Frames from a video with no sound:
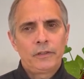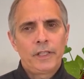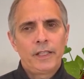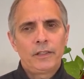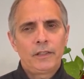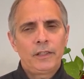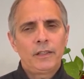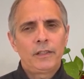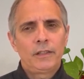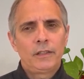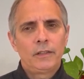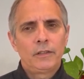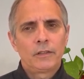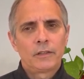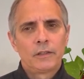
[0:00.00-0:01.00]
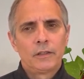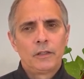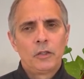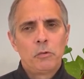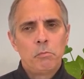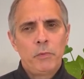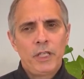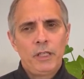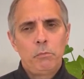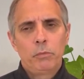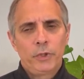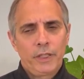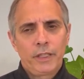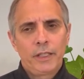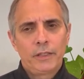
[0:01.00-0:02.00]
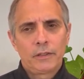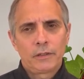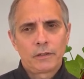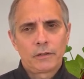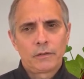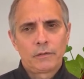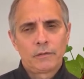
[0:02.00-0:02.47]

that tinnitus may bring us.